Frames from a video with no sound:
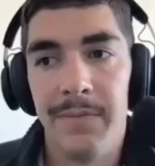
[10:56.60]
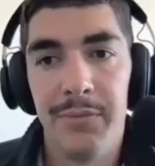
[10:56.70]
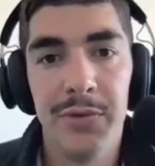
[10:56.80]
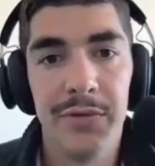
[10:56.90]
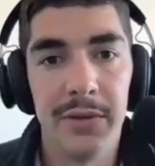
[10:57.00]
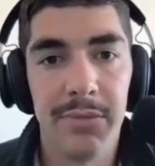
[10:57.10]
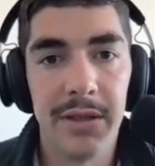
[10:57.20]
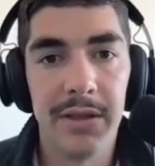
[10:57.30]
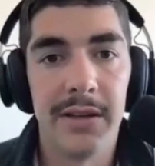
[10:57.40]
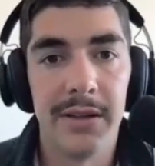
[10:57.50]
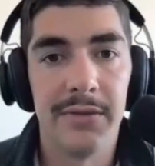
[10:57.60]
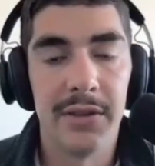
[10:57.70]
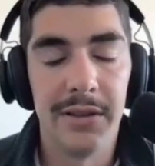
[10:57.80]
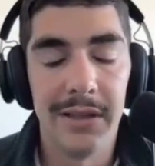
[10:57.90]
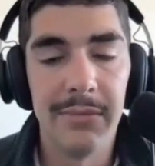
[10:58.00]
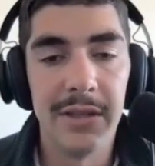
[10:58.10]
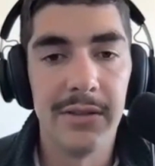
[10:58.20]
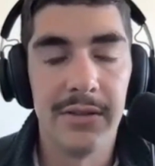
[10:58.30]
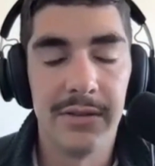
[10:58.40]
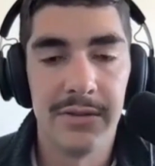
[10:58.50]
moving beyond the very
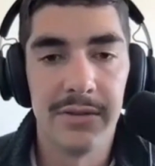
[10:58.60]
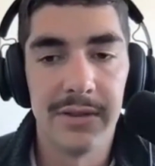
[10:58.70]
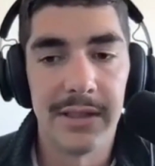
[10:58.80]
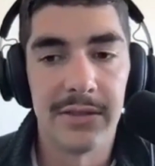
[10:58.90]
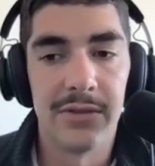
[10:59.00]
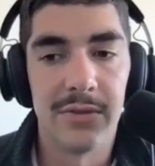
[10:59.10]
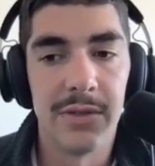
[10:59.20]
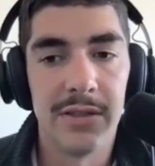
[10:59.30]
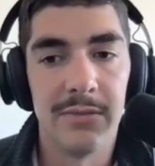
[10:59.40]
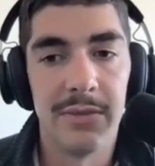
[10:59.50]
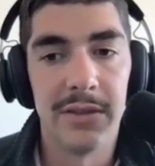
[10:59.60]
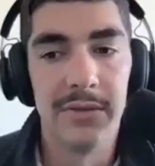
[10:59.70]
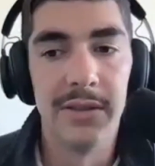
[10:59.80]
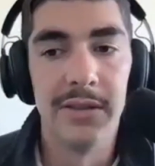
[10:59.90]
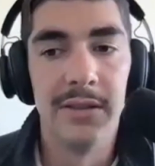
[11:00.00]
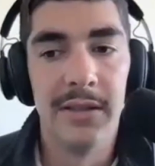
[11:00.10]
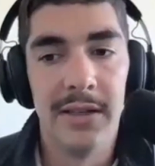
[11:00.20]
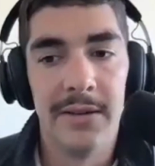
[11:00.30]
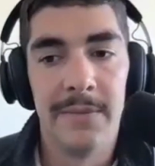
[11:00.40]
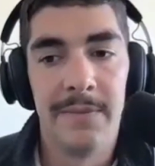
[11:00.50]
limited transactional space of Bitcoin,
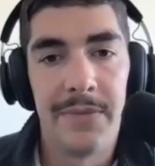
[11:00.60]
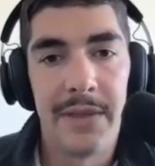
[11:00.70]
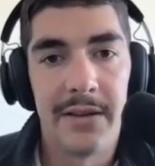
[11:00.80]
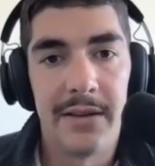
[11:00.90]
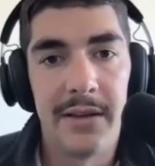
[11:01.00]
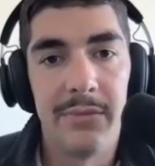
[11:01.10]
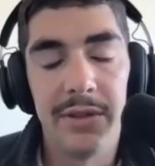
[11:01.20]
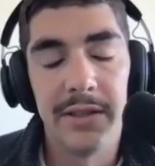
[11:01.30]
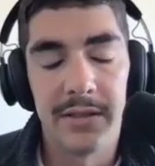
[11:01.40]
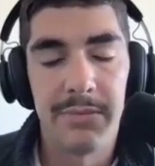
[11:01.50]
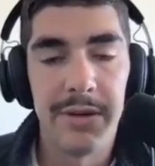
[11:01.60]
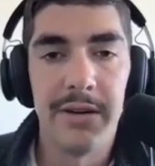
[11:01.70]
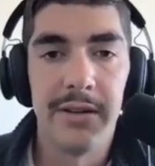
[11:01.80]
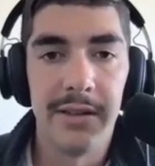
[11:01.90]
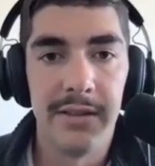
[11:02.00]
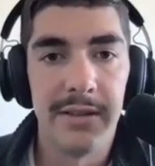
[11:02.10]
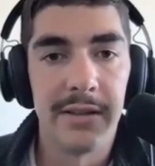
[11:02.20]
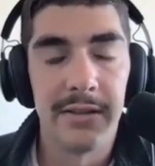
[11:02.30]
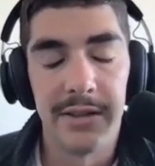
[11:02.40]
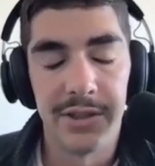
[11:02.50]
and it to parity
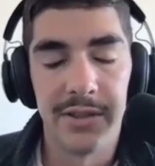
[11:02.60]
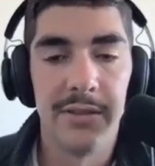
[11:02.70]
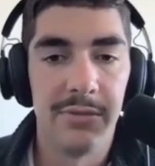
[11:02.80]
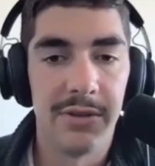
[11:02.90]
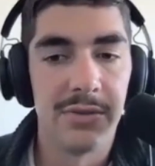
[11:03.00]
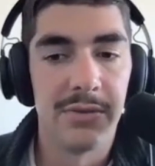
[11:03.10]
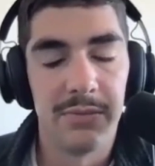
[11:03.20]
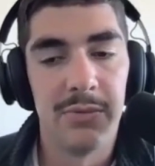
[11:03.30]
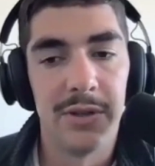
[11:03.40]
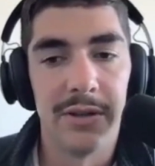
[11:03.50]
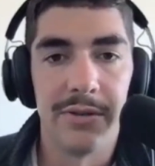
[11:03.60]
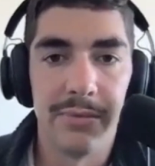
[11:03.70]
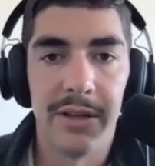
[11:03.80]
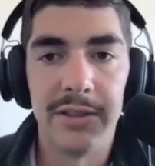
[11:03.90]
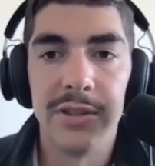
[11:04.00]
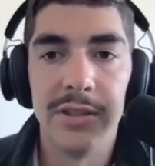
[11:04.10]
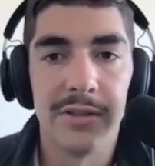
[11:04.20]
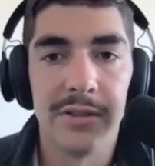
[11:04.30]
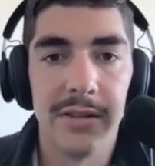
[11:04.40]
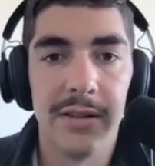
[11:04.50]
technologically with sort of where other blockchains
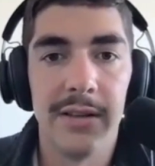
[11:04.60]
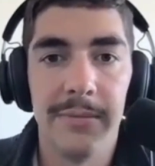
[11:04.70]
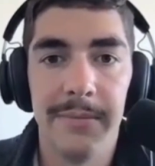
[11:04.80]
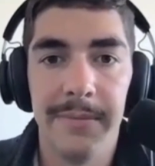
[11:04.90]
are today.